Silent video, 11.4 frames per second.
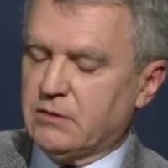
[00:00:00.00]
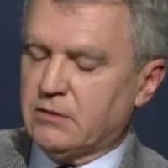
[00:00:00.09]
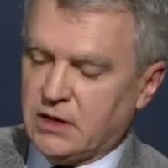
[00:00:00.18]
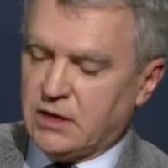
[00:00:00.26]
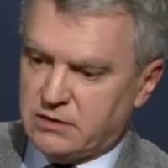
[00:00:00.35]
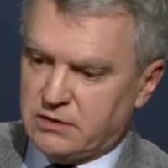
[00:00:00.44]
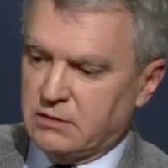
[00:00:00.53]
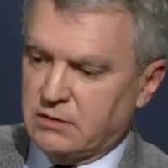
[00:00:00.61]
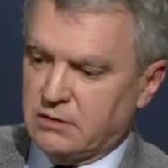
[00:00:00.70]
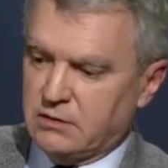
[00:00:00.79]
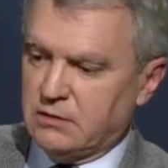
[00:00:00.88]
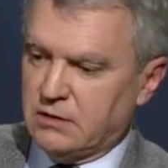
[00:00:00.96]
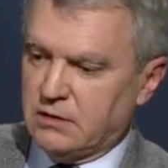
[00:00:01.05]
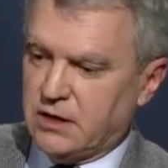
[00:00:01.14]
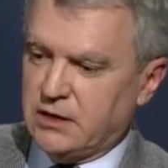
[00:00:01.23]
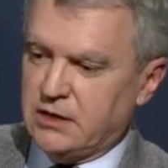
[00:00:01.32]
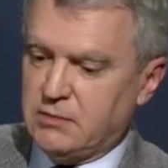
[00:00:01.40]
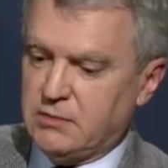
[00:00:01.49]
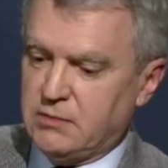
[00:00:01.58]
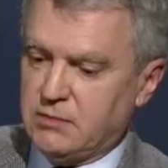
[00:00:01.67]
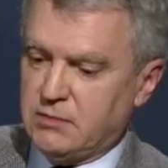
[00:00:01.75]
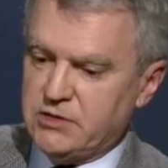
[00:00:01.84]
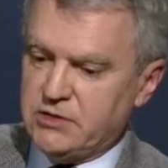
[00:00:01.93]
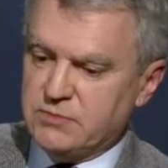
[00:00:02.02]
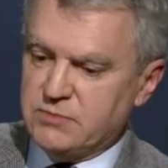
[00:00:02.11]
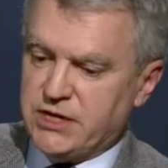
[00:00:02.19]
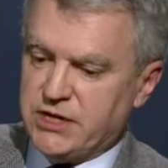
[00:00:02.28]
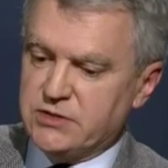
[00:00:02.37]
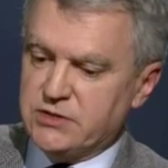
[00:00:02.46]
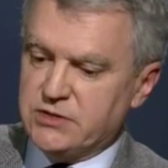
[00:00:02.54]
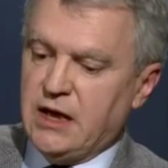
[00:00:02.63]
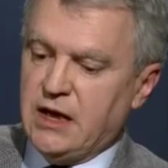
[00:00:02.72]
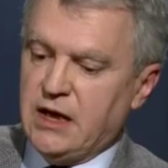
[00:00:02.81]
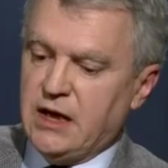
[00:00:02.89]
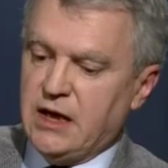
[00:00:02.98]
Yeah, well, until the 90s, and they made some changes.